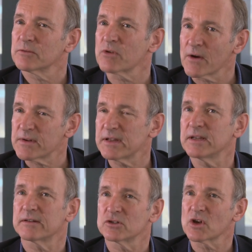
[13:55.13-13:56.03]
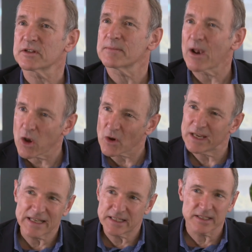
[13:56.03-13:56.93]
privacy isn't just about
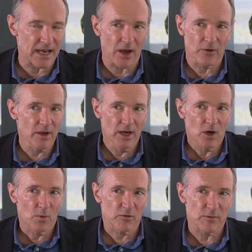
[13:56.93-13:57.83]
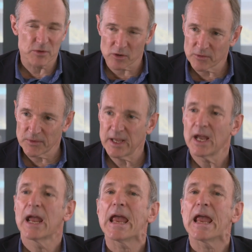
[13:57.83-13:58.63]
locking data down with cryptography.